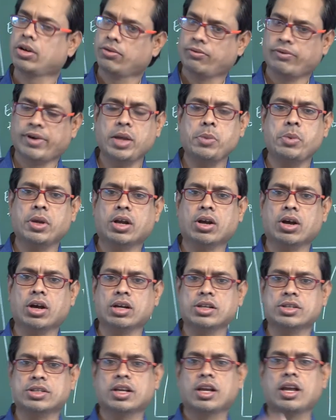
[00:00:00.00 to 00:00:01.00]
Why?
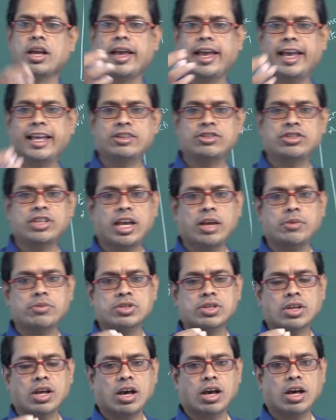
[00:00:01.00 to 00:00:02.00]
Because
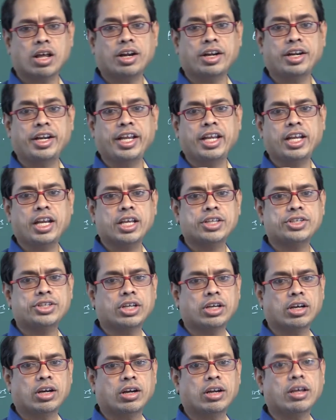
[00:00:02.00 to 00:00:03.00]
enzymes are
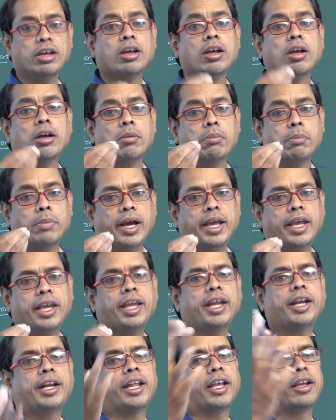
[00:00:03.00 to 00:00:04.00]
denatured by
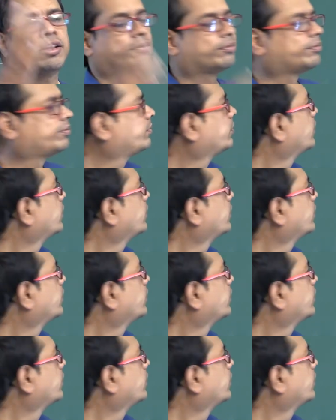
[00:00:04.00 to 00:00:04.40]
heating.